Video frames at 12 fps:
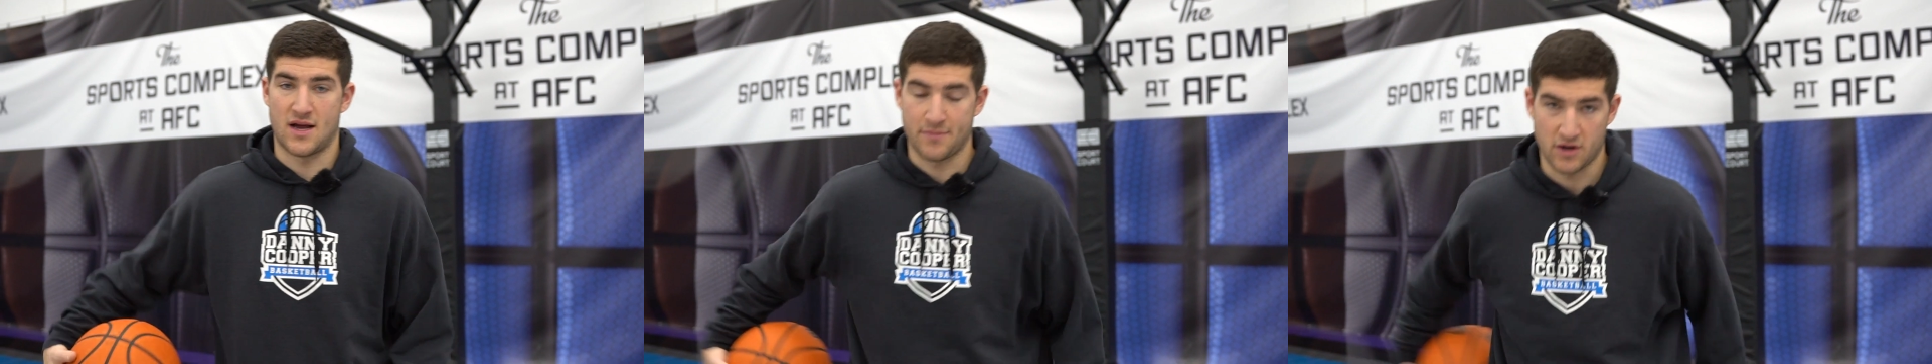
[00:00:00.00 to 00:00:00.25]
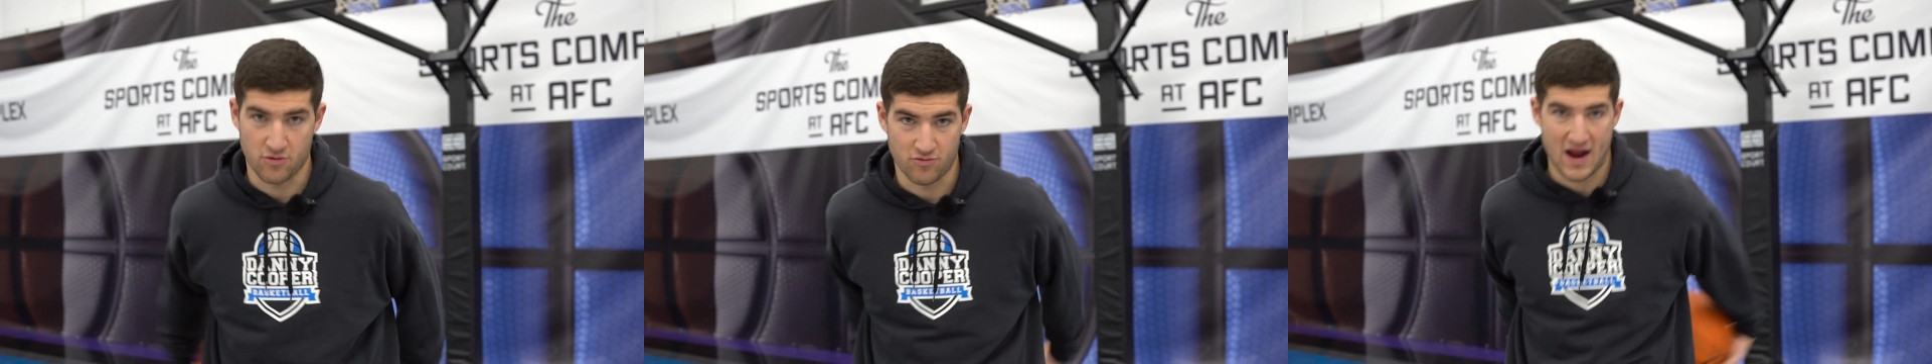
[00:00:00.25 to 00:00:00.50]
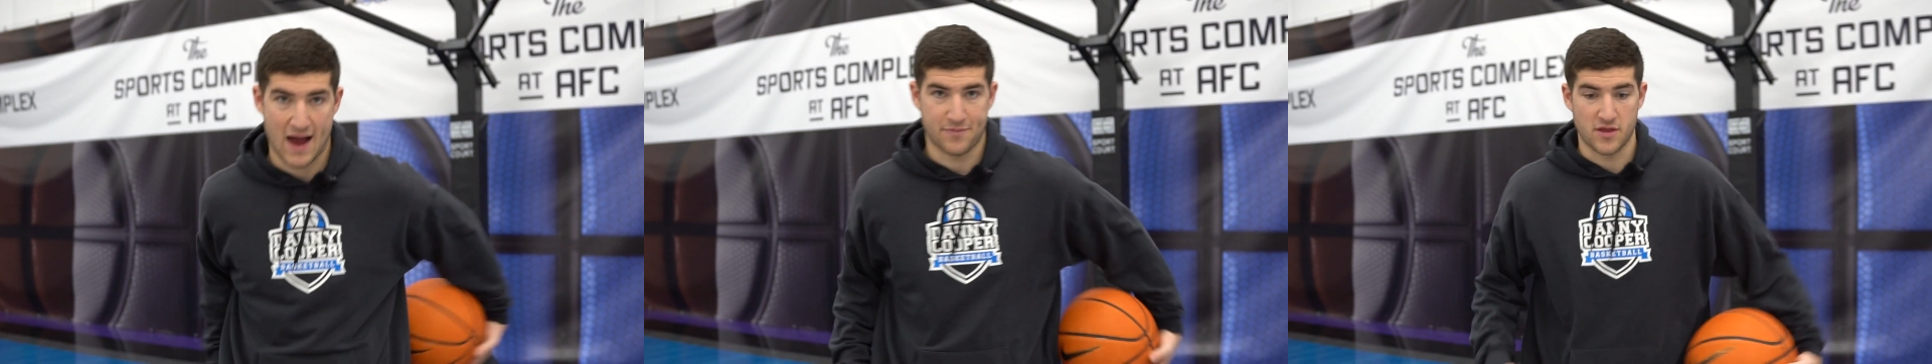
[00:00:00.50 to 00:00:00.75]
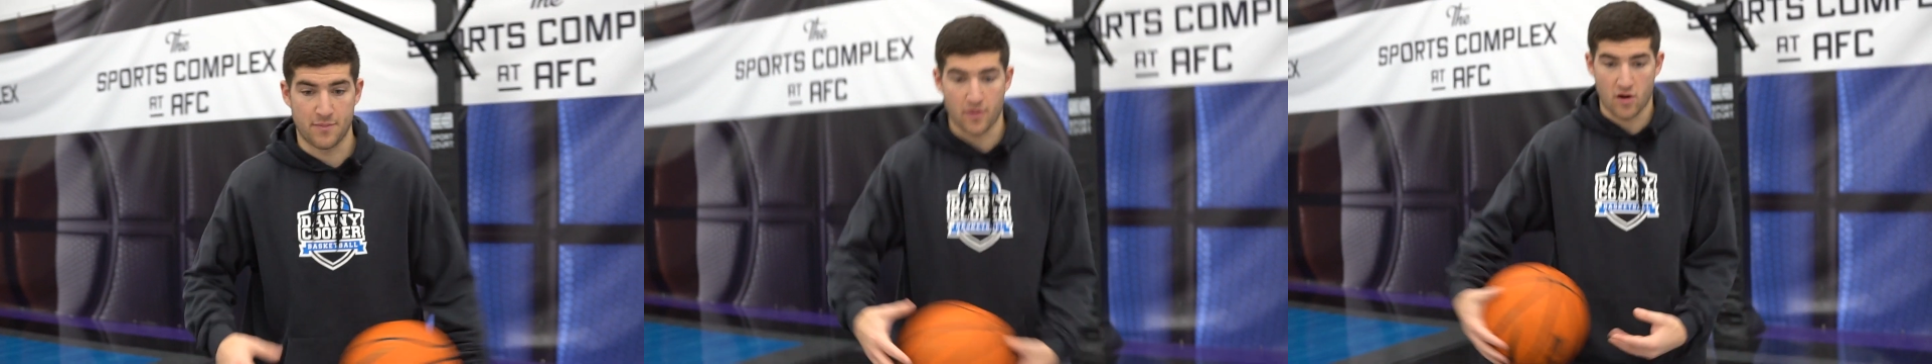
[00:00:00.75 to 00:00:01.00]
I'm gonna wrap
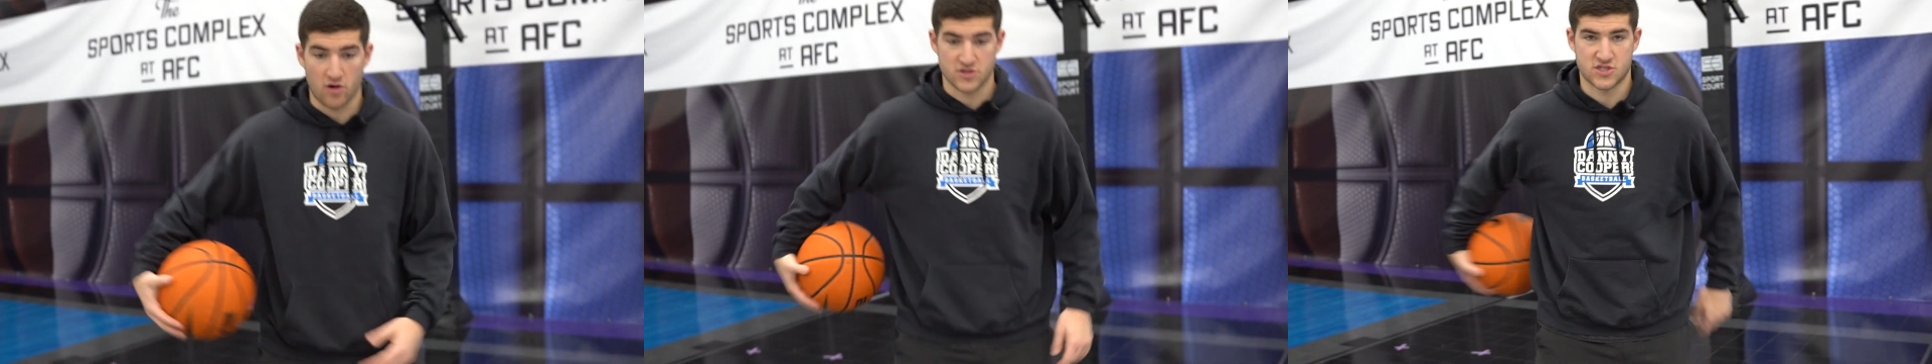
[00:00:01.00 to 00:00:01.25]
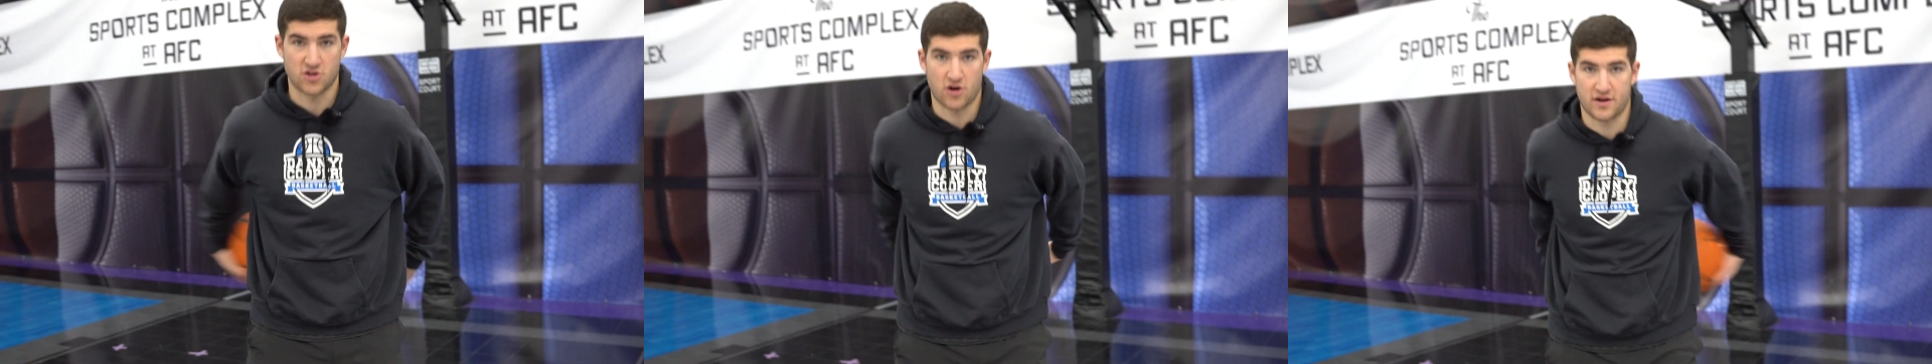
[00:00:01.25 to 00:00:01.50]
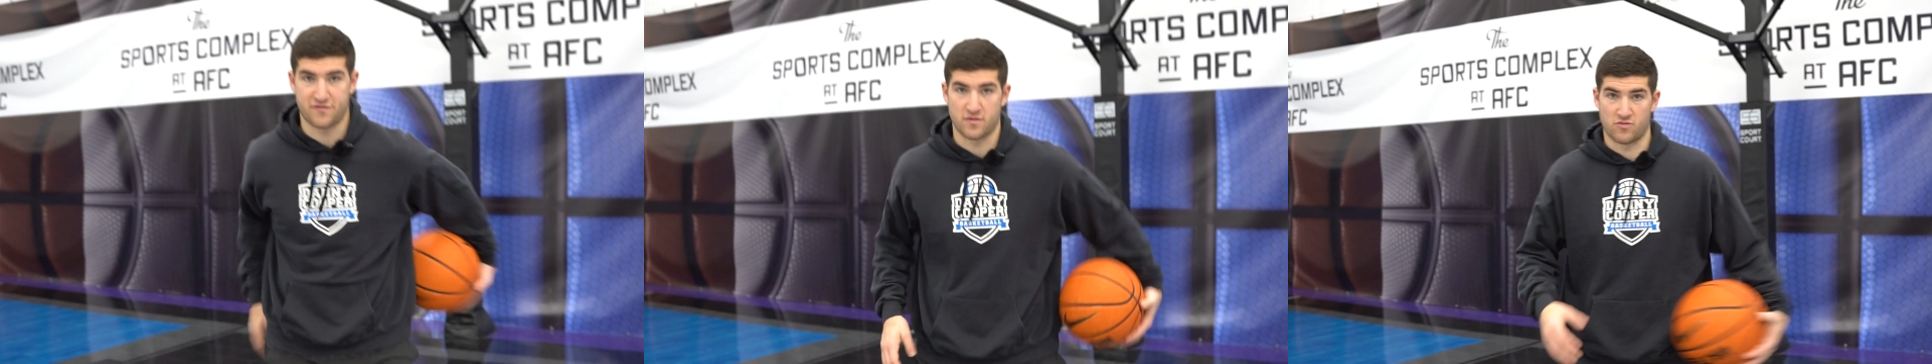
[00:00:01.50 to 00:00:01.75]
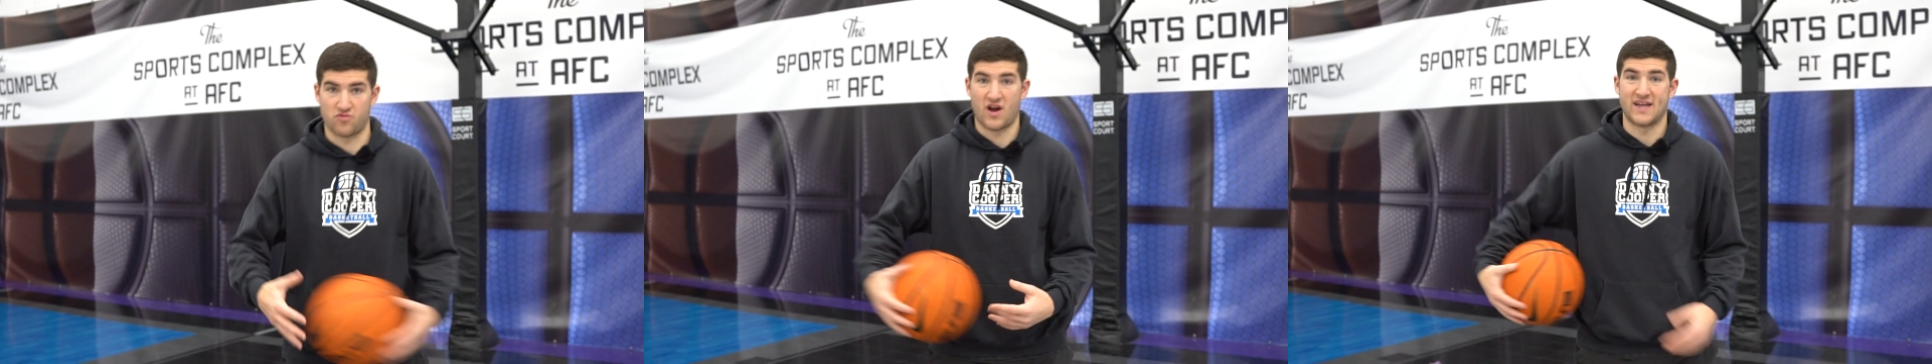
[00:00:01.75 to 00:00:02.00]
the ball starting
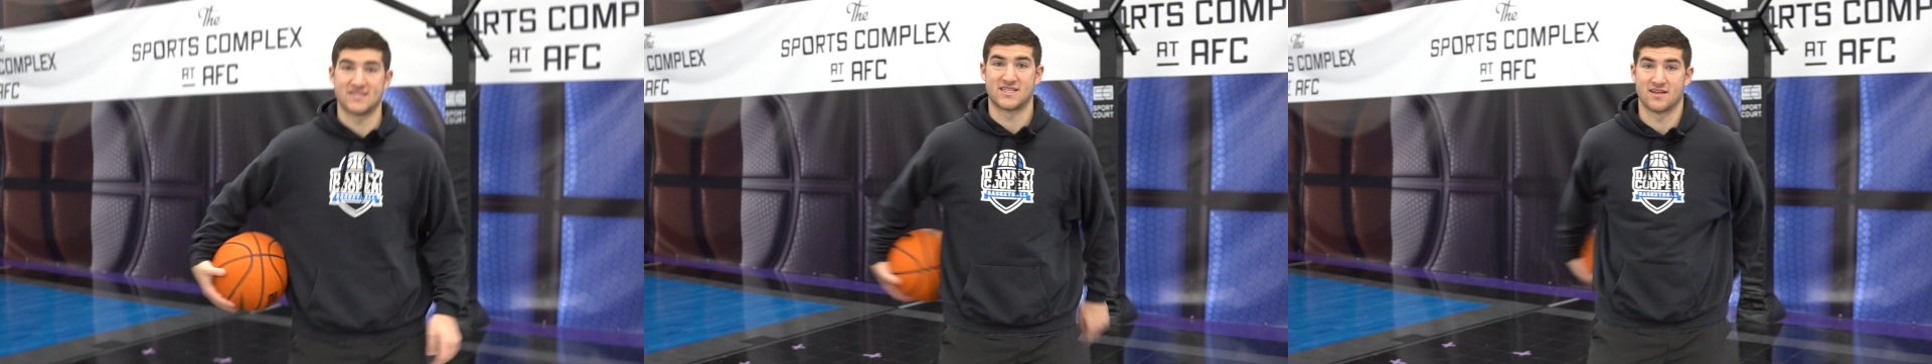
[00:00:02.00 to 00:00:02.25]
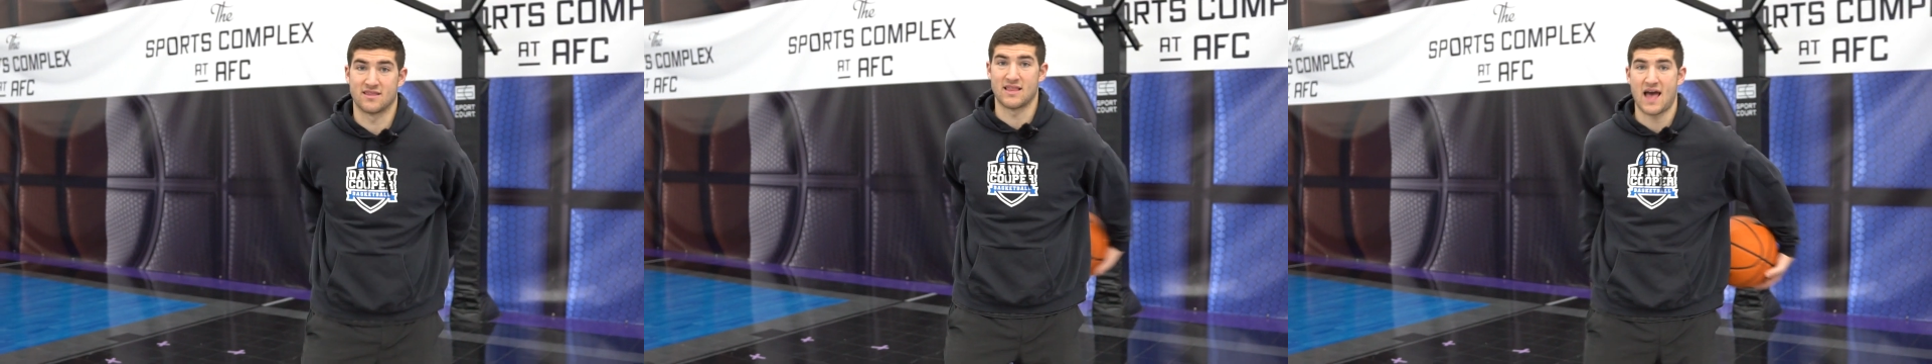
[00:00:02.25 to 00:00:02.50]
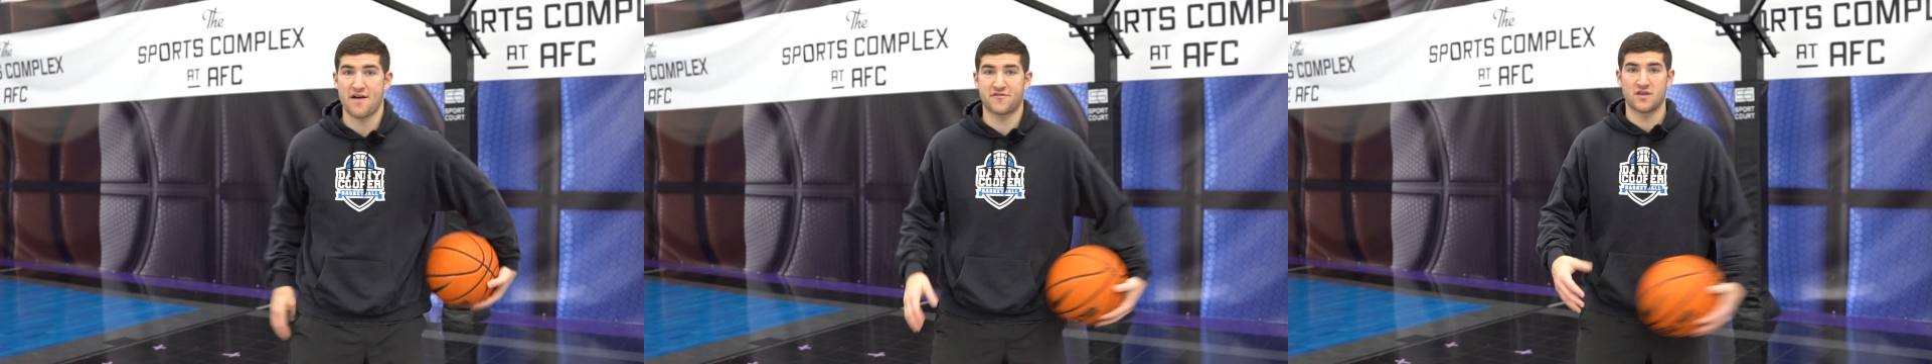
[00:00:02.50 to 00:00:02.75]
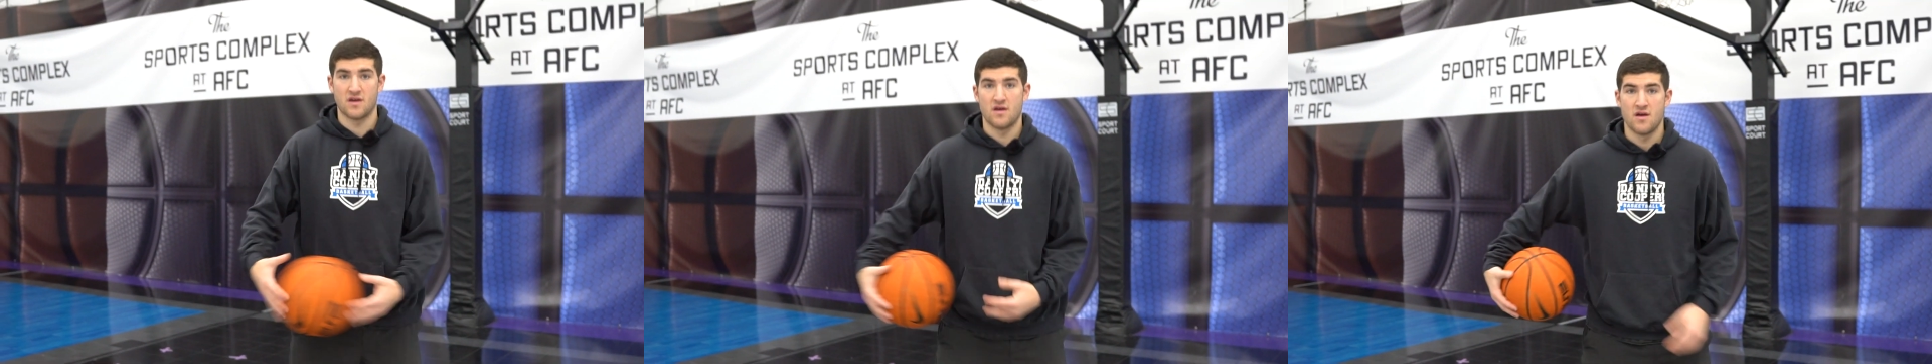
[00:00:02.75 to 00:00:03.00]
from right to left.